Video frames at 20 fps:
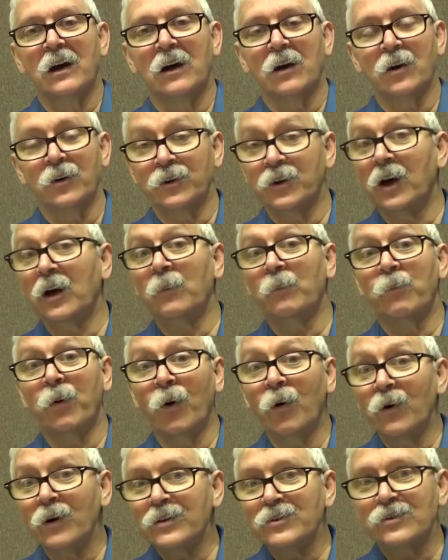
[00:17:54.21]
our young
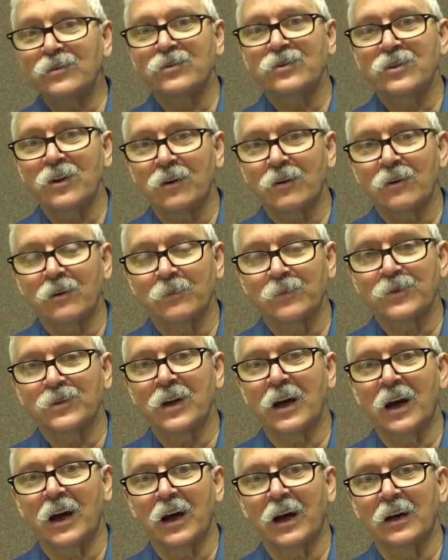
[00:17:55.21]
boys are
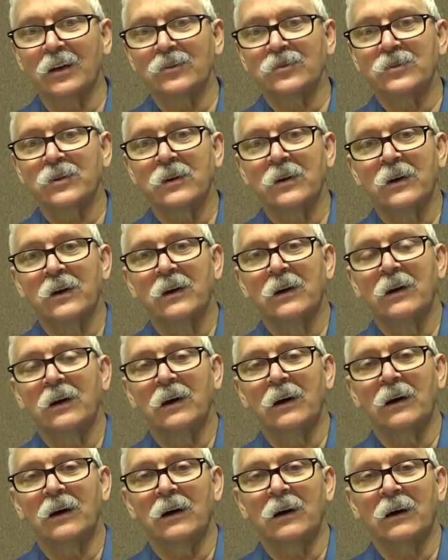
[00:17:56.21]
circumcised
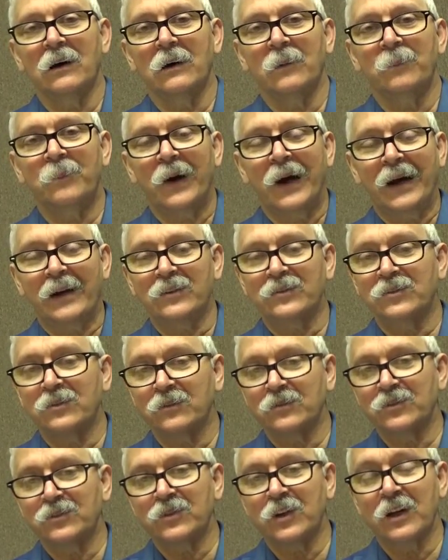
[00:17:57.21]
uh, past the
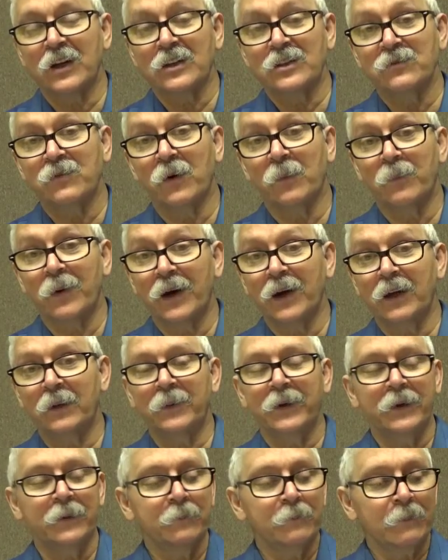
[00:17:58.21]
stage of a
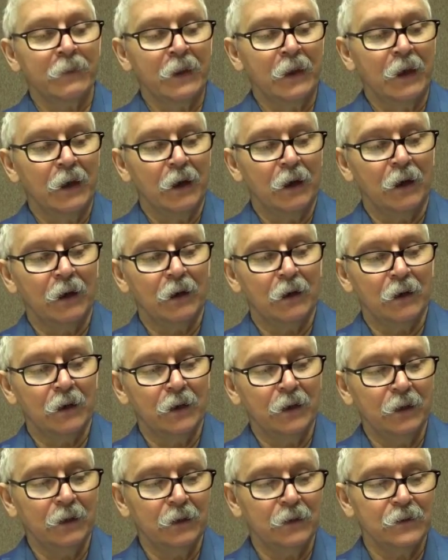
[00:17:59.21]
baby. Uh,
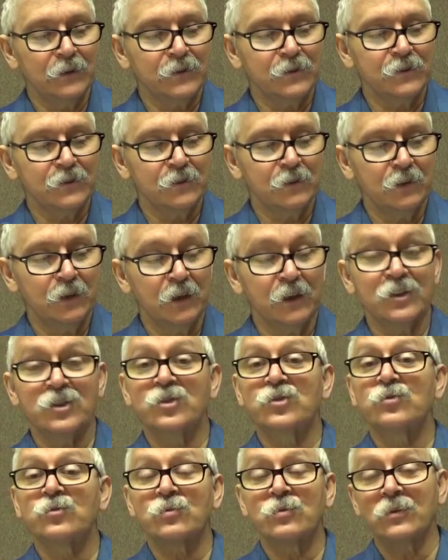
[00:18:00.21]
it is an
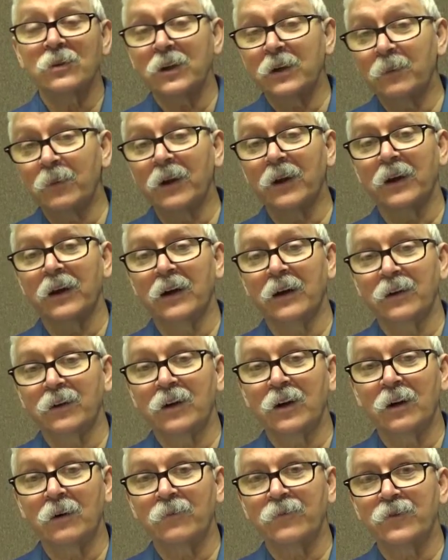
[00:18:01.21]
extremely
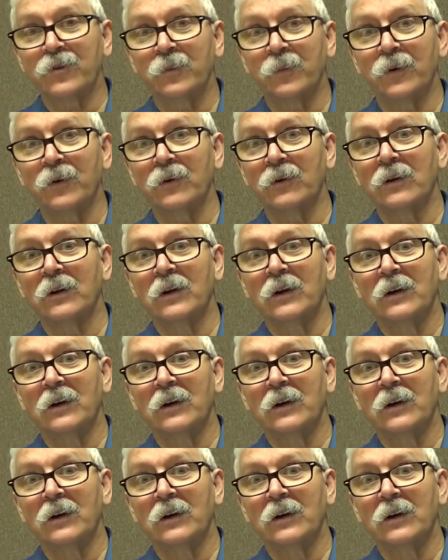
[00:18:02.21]
uncomfortable